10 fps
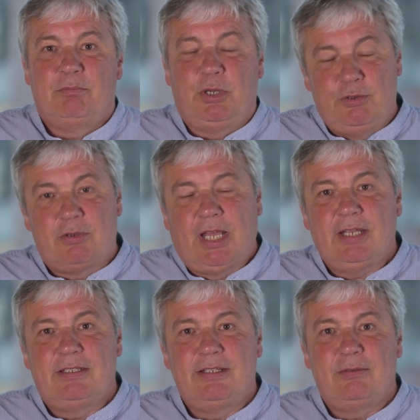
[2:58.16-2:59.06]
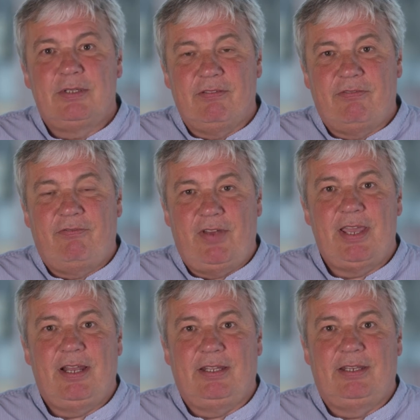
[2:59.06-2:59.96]
but you can deal with it
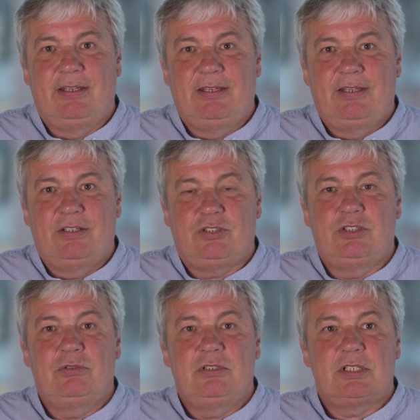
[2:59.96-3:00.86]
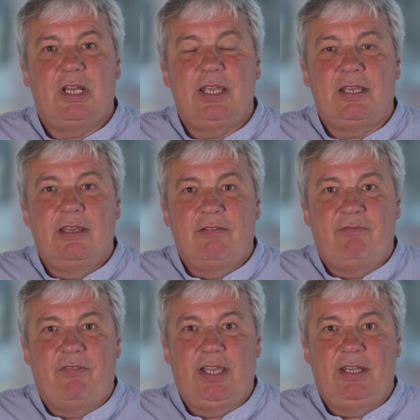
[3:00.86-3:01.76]
fairly. Students like
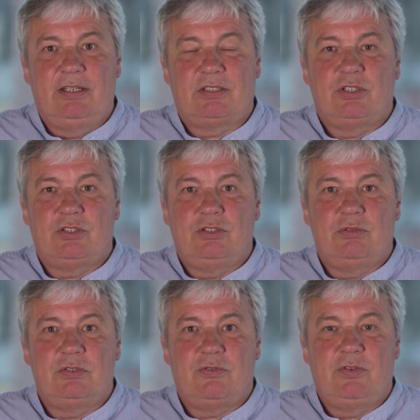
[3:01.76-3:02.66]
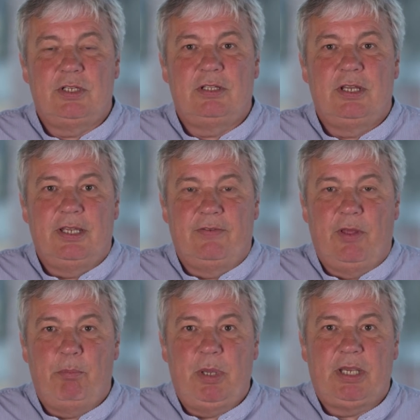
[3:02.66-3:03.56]
fairness. Students feel if
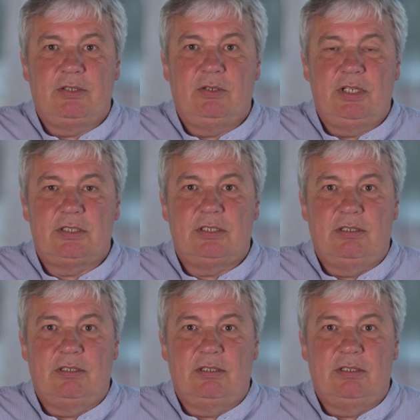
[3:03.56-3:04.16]
they're picked on, it's